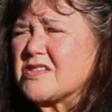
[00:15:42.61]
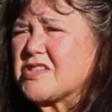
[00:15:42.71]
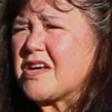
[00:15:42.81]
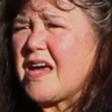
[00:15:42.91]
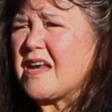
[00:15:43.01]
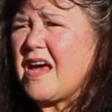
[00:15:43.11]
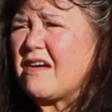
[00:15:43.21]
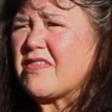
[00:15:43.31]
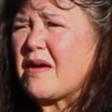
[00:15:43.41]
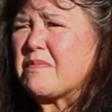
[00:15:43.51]
She can't
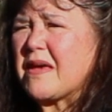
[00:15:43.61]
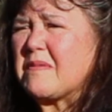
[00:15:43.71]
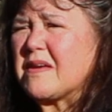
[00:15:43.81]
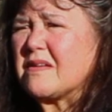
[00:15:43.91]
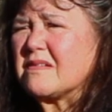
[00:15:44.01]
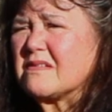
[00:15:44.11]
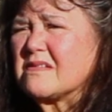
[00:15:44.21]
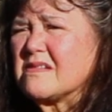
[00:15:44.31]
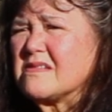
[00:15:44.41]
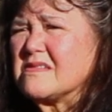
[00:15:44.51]
have that baby
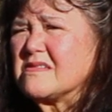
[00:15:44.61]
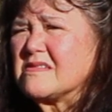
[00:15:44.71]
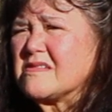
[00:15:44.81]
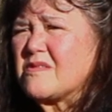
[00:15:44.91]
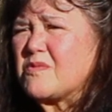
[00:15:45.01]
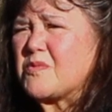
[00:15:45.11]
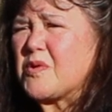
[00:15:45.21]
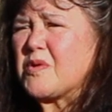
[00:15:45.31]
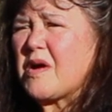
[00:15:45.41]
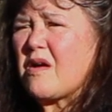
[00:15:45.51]

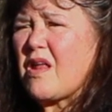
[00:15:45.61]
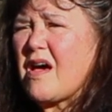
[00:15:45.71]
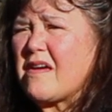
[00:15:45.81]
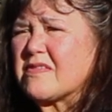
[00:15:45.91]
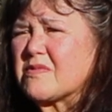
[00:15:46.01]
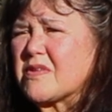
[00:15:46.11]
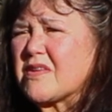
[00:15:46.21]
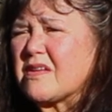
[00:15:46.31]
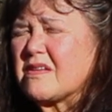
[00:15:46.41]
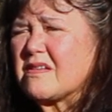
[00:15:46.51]
ruin our lives with
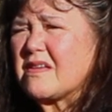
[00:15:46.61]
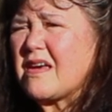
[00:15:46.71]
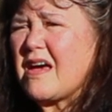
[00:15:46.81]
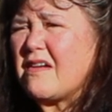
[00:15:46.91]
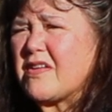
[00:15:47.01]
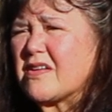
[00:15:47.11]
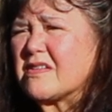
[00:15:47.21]
a, having